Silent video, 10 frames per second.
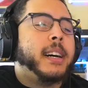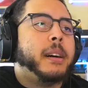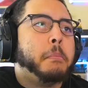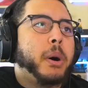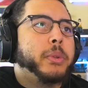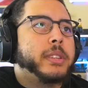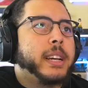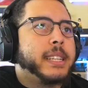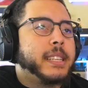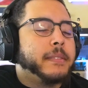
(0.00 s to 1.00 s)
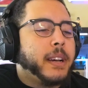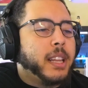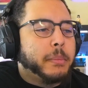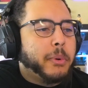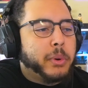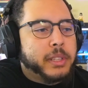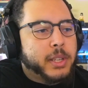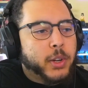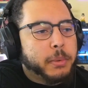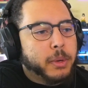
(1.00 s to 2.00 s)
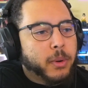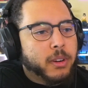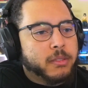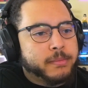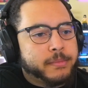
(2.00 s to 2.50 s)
Both sides have valid points, don't get me wrong.